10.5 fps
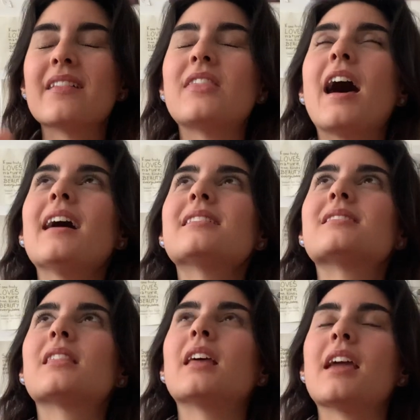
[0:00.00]
That's
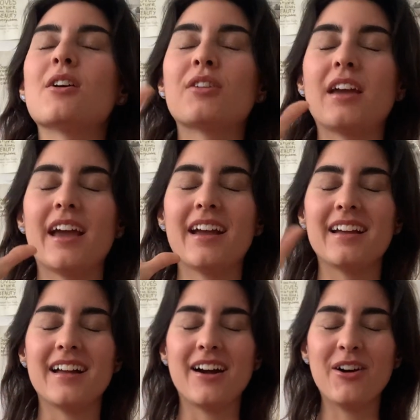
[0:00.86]
the thing. Okay.
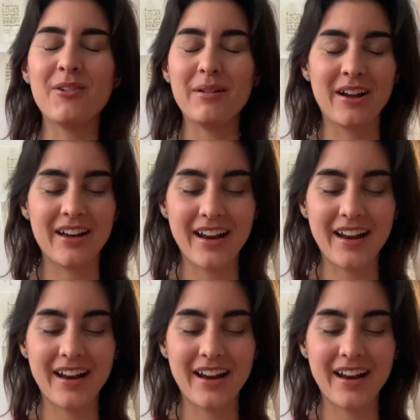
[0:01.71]
Oh my God.